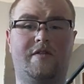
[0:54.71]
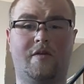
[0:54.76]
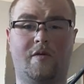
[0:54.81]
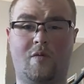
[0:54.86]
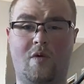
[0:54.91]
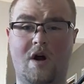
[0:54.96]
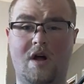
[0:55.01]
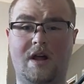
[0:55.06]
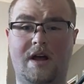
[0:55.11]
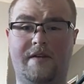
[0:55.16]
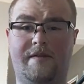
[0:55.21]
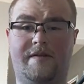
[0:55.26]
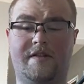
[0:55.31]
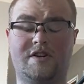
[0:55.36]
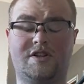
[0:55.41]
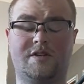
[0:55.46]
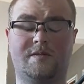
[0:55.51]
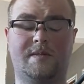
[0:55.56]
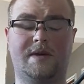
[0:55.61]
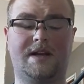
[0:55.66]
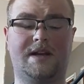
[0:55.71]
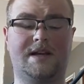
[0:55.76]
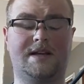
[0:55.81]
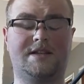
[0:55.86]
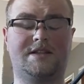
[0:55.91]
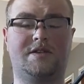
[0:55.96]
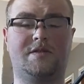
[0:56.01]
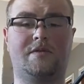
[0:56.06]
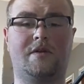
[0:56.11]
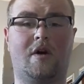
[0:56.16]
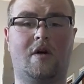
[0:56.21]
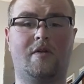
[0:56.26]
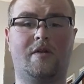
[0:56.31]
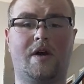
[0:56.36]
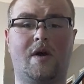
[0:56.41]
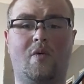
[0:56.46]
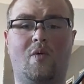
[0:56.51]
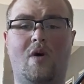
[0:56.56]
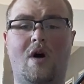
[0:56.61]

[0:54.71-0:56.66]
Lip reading: if you're a walleye fisherman, is you know that